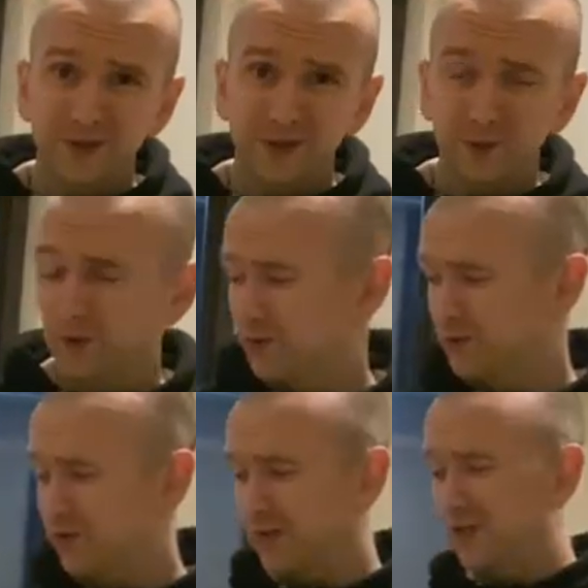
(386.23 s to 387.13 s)
the world's
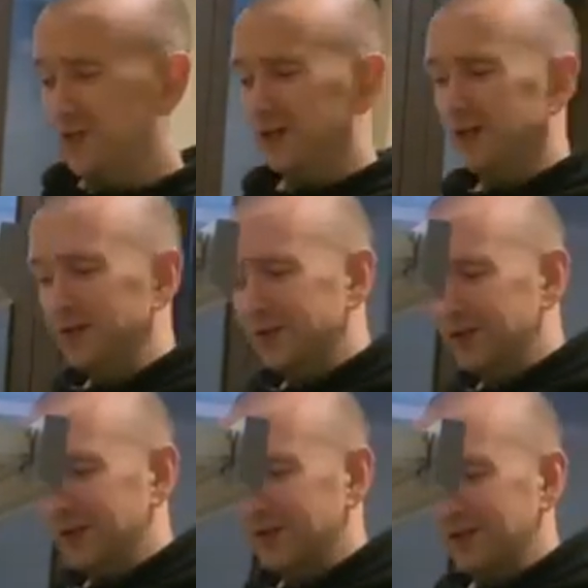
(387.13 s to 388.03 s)
greatest lunch
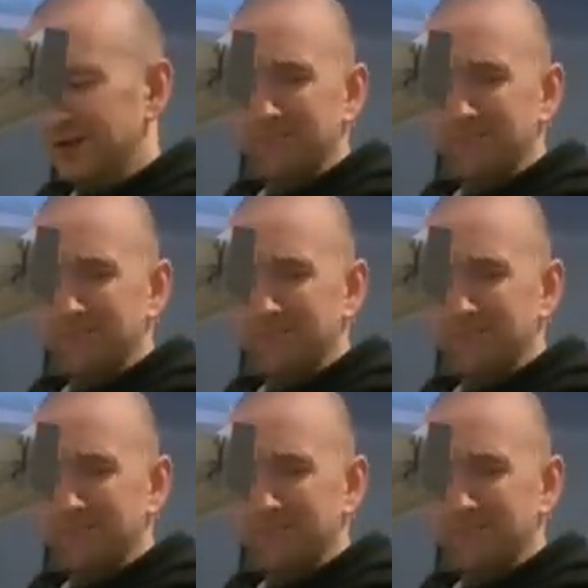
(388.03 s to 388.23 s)
is